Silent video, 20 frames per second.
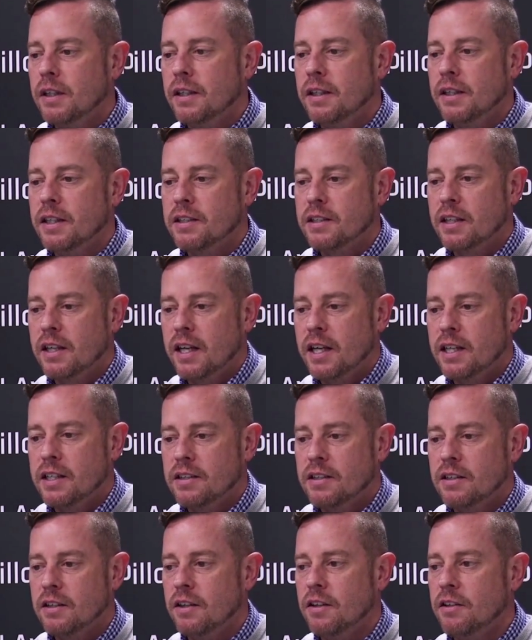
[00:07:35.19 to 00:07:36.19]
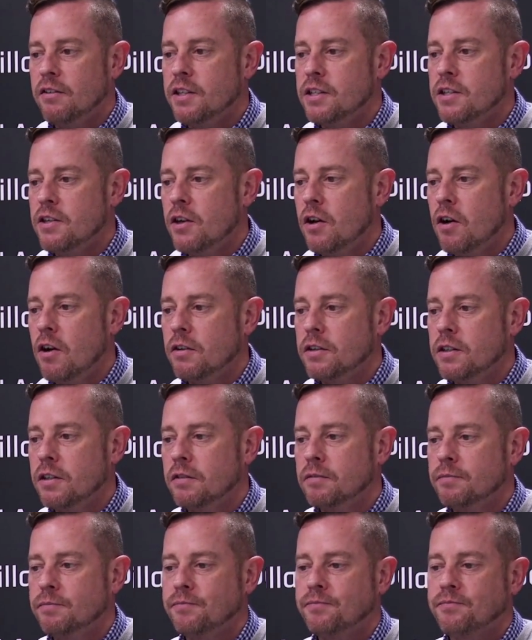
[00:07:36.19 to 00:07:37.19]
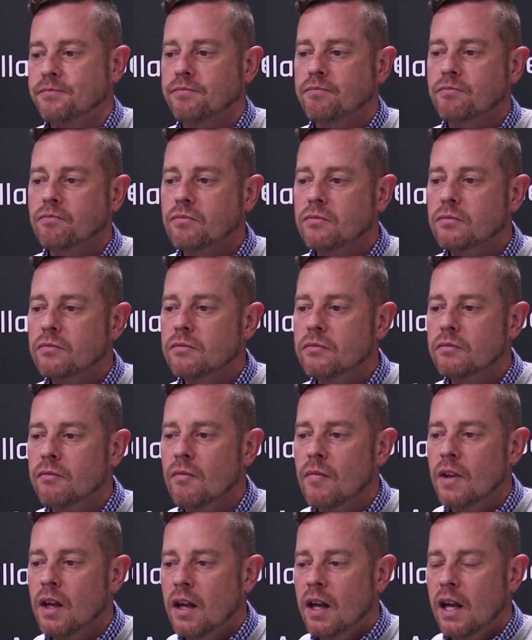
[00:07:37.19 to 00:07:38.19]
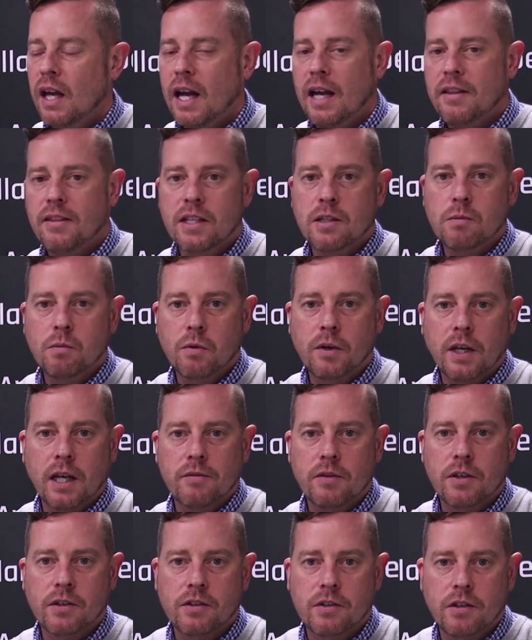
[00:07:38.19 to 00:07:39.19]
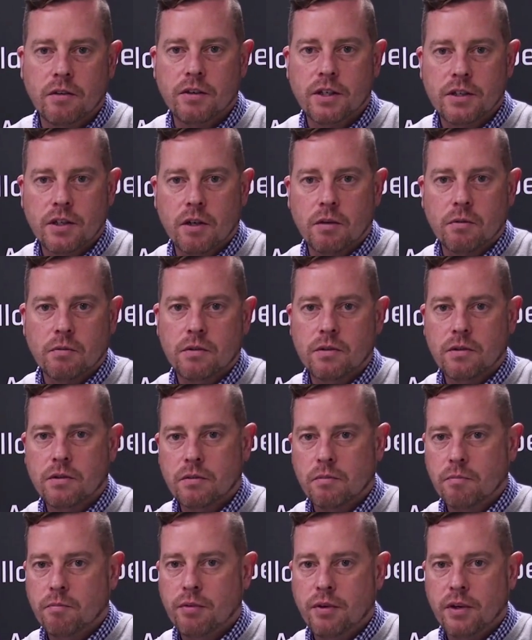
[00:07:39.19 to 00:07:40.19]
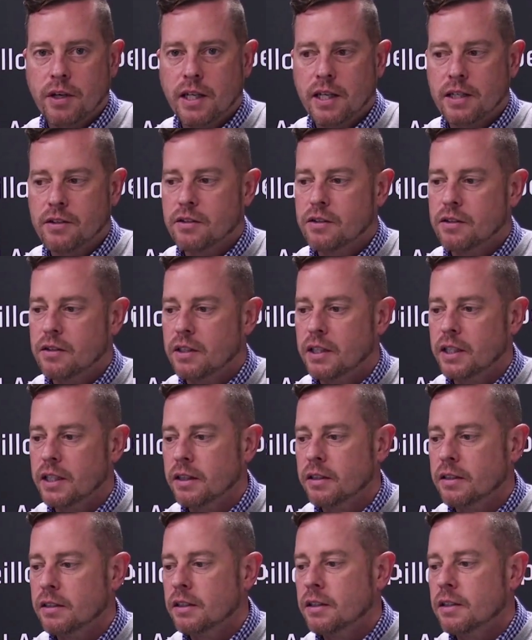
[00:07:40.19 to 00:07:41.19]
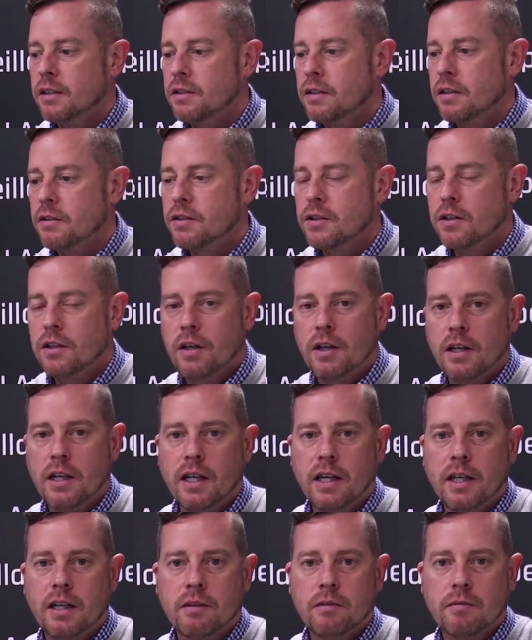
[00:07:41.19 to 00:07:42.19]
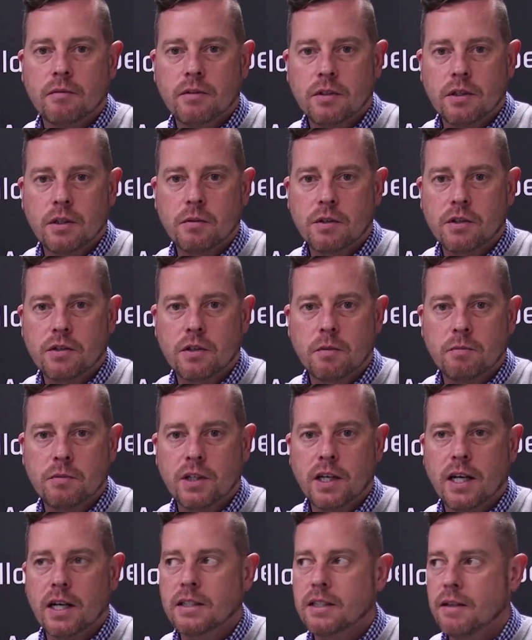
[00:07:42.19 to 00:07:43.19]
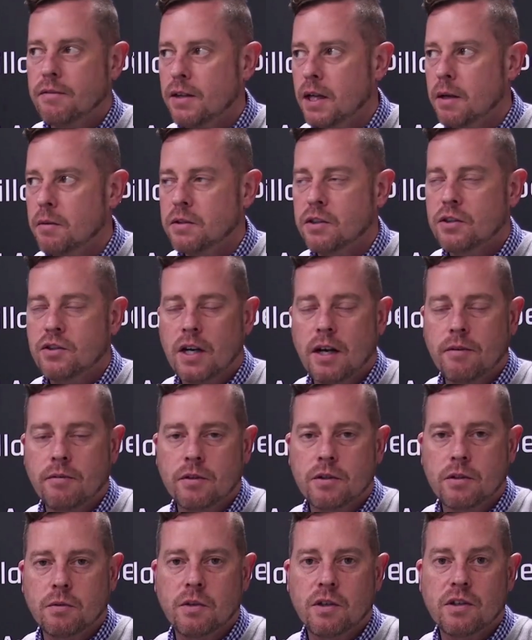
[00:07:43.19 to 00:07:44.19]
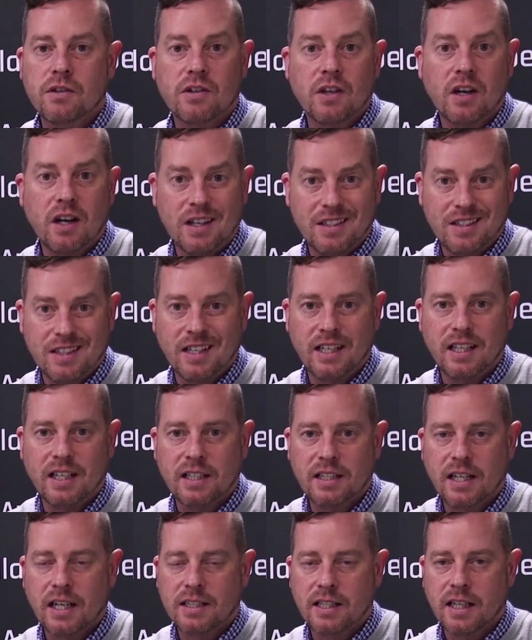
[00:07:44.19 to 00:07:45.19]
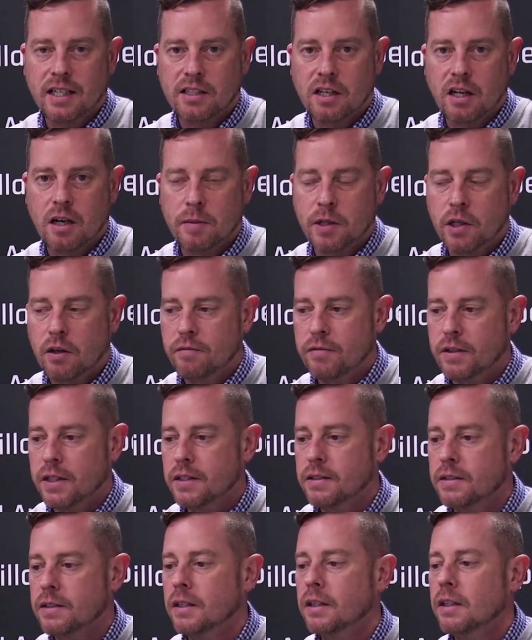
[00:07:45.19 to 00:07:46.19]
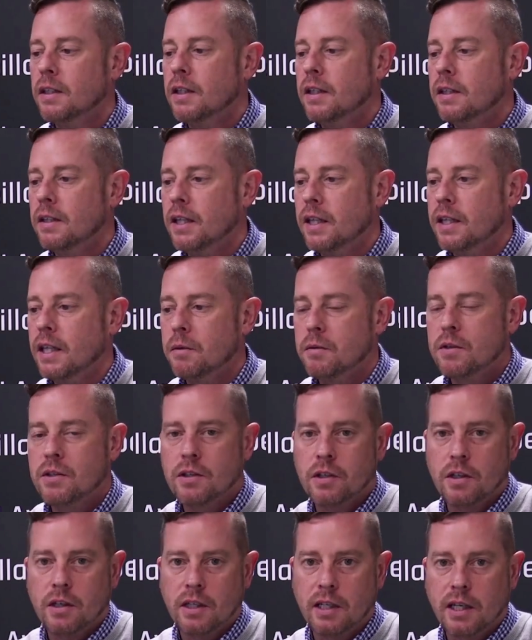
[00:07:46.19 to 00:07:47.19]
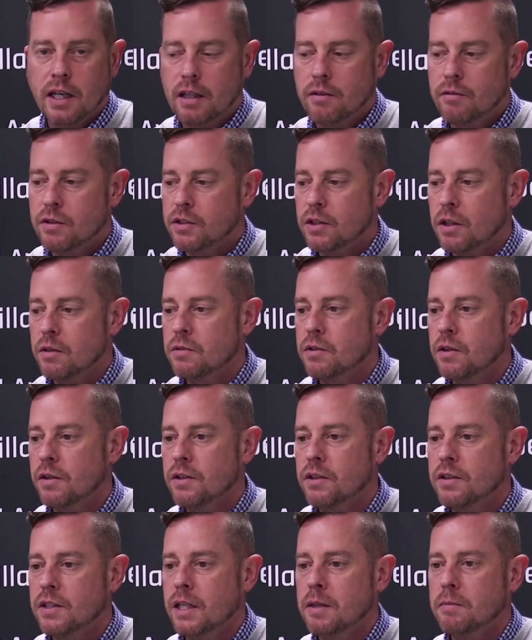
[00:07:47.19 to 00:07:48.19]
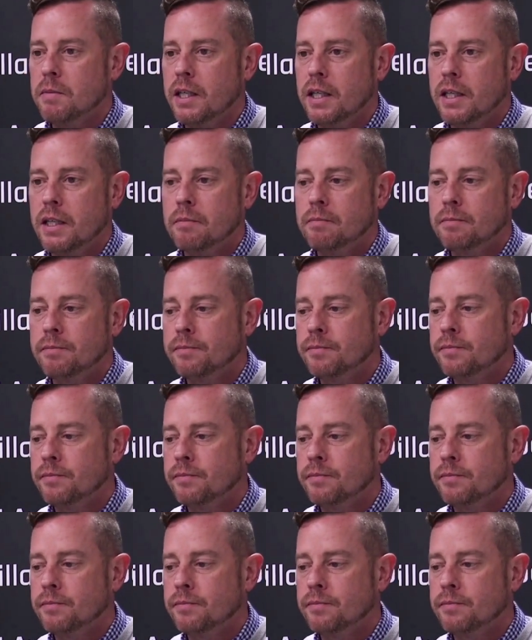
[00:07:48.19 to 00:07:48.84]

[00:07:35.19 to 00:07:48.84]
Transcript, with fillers: In this case, there is not. And this will give us the results pretty instantly. So certainly to a subject, if they were to travel to us, ideally at our Derby office, then they would certainly get the results on the same day.